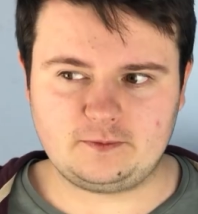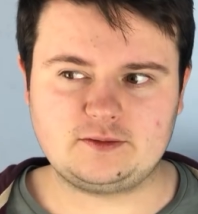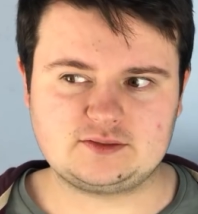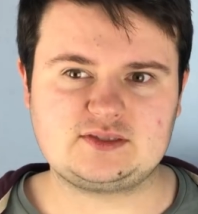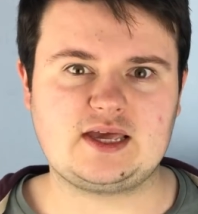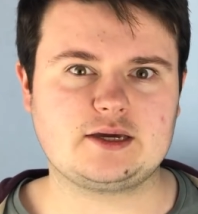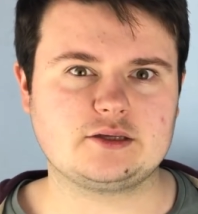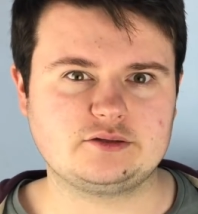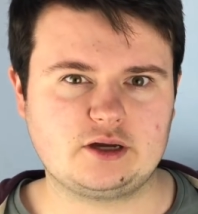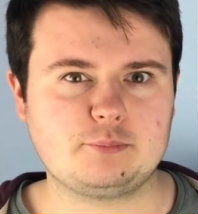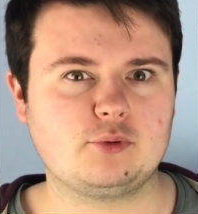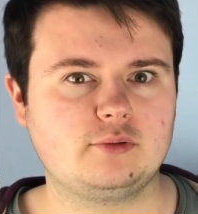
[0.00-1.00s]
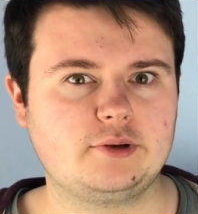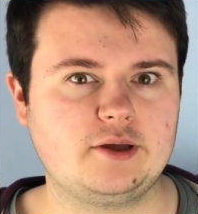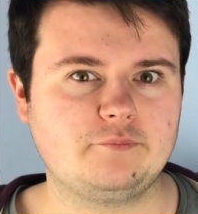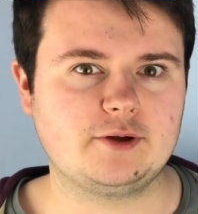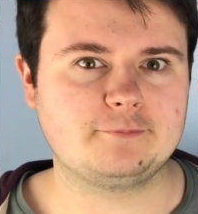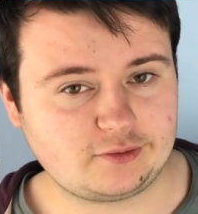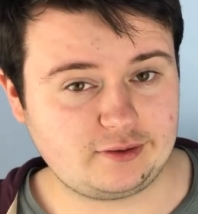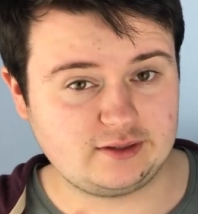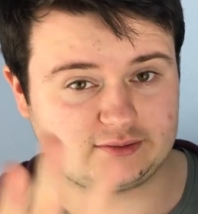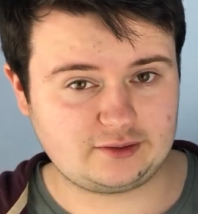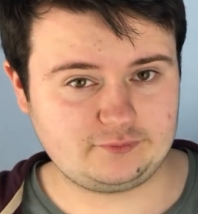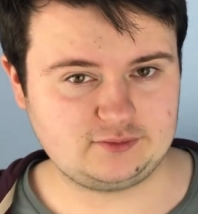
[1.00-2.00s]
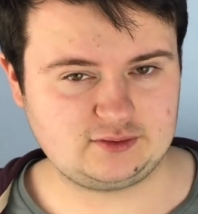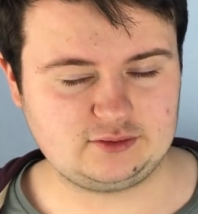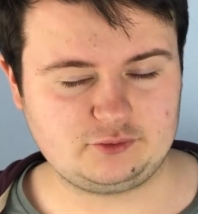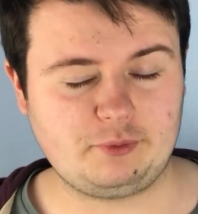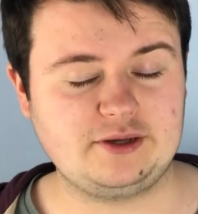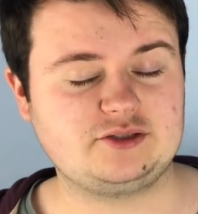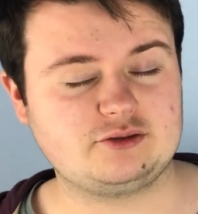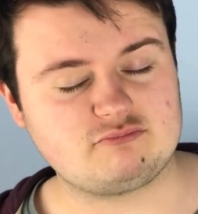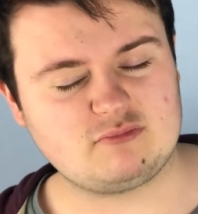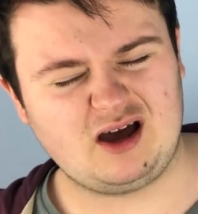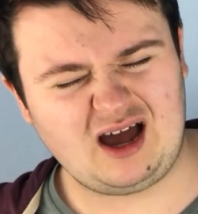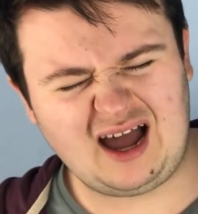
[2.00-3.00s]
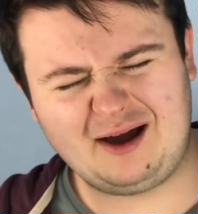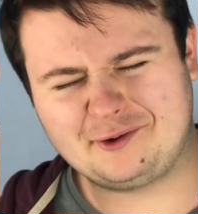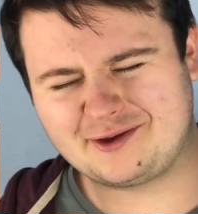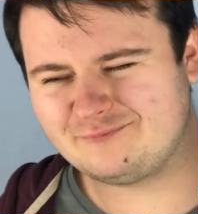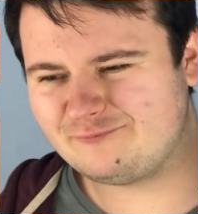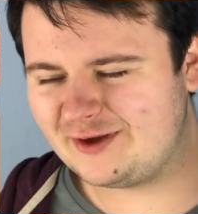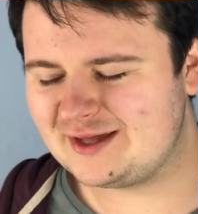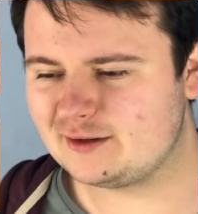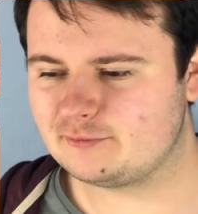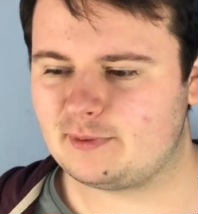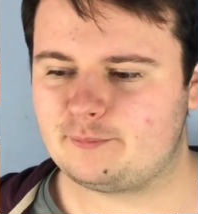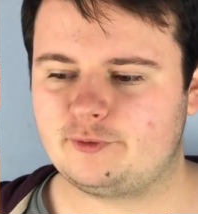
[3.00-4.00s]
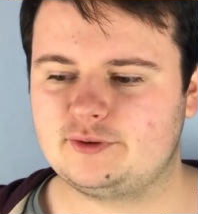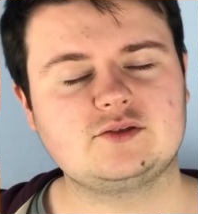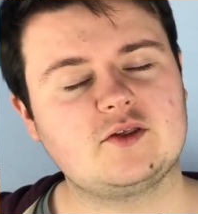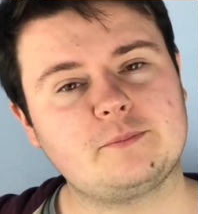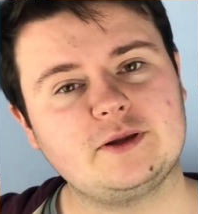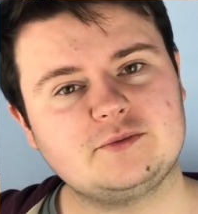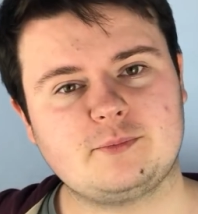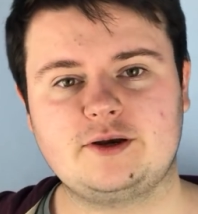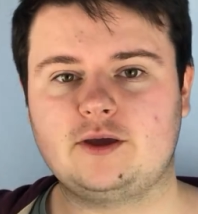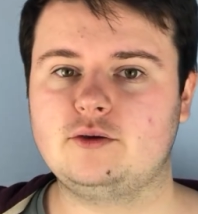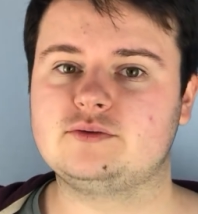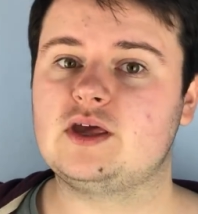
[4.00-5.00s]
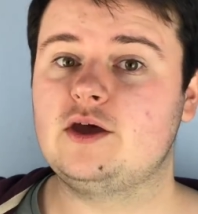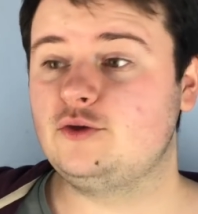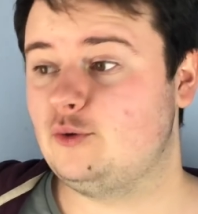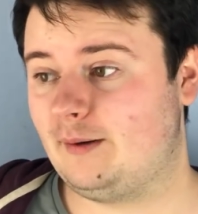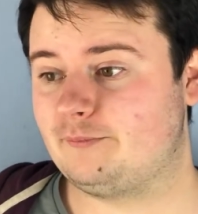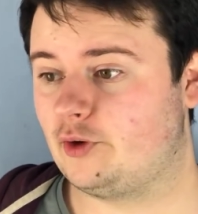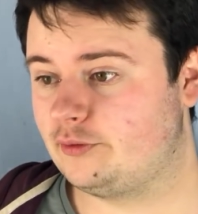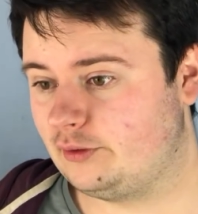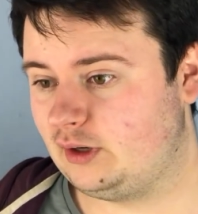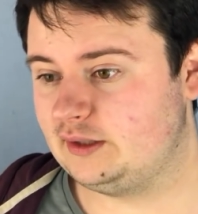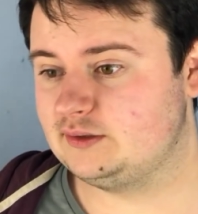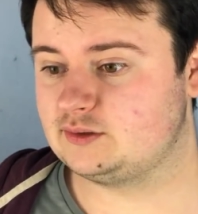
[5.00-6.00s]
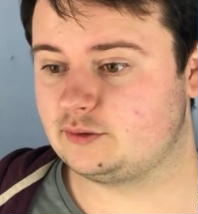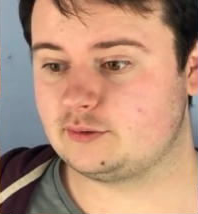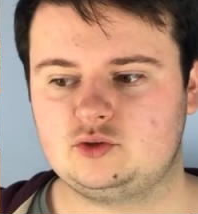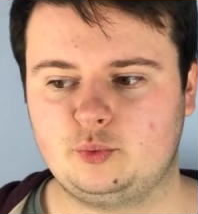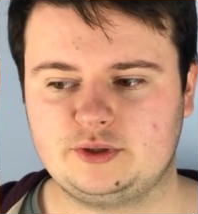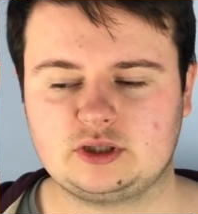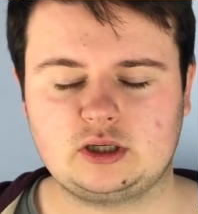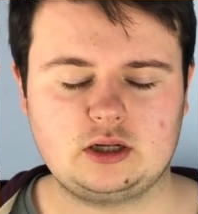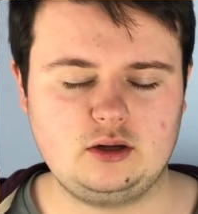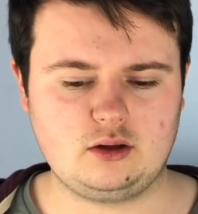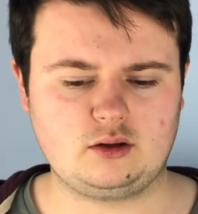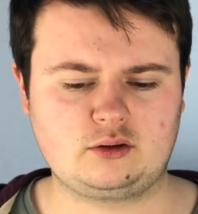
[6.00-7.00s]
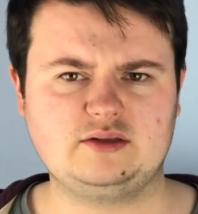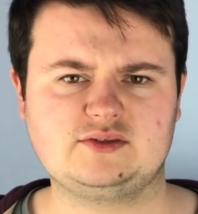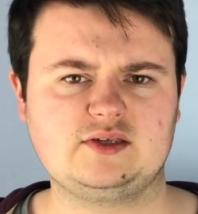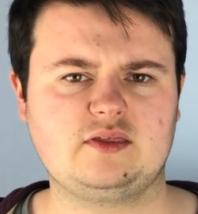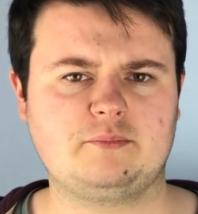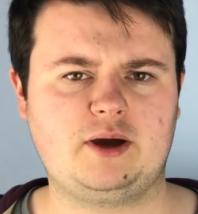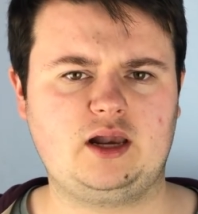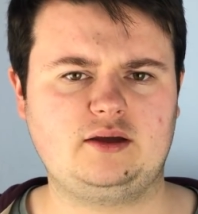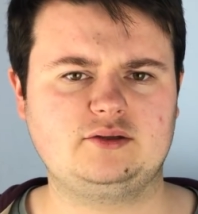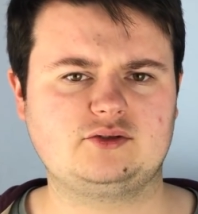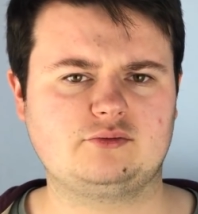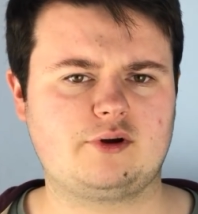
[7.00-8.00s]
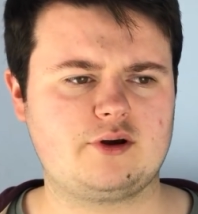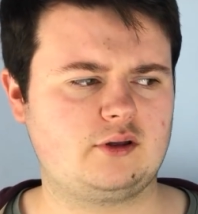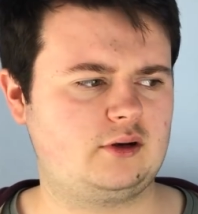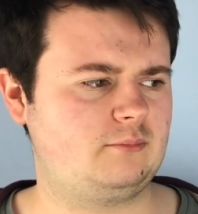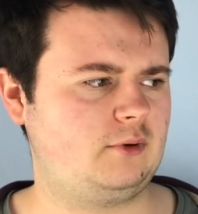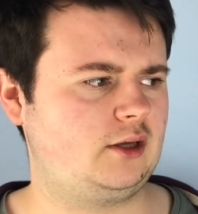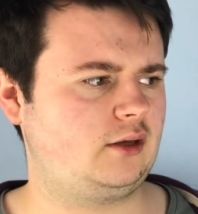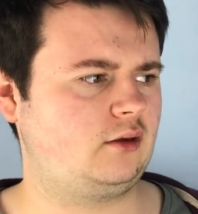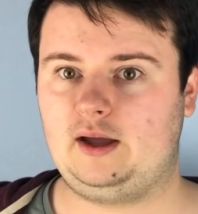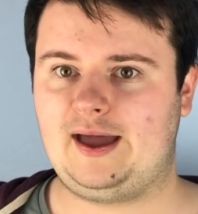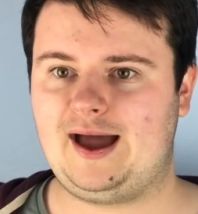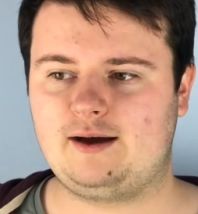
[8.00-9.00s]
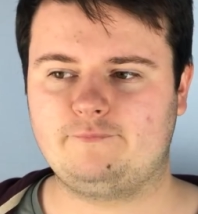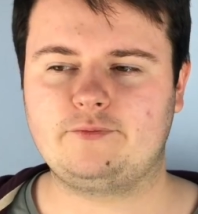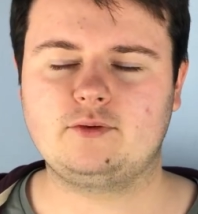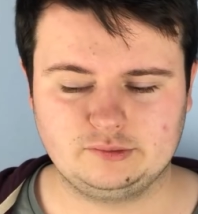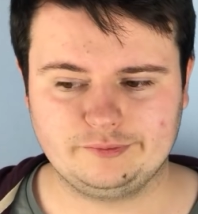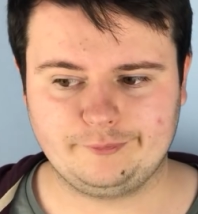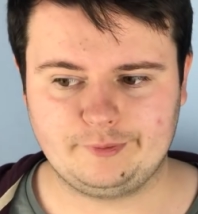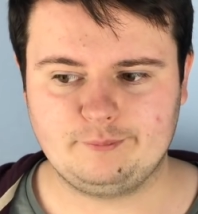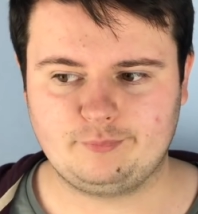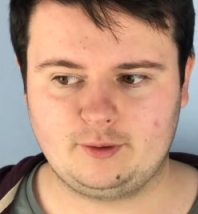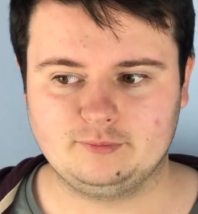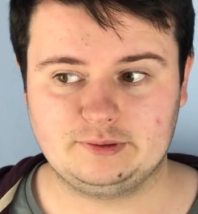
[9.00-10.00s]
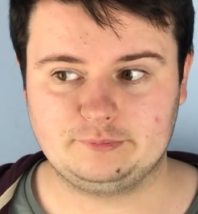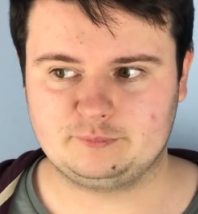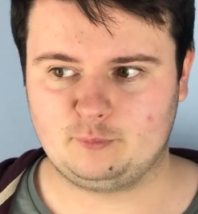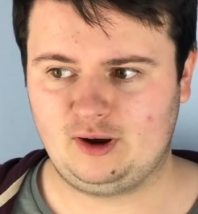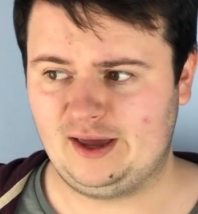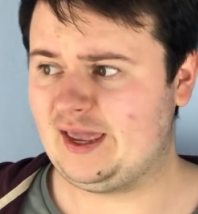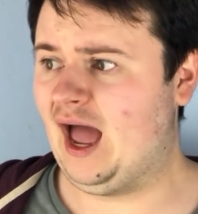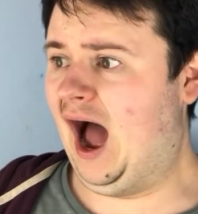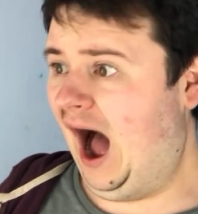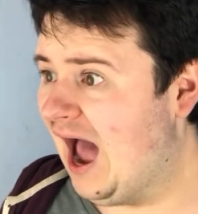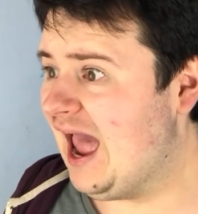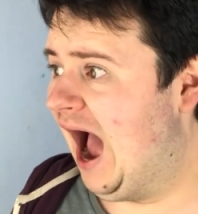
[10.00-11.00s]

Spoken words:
The second I pulled over. So here's how the situation, how I can vaguely remember it. So the policeman goes, you haven't got your lights To which I look and see that my lights are on, and I'm like, I have, although it probably was more like, I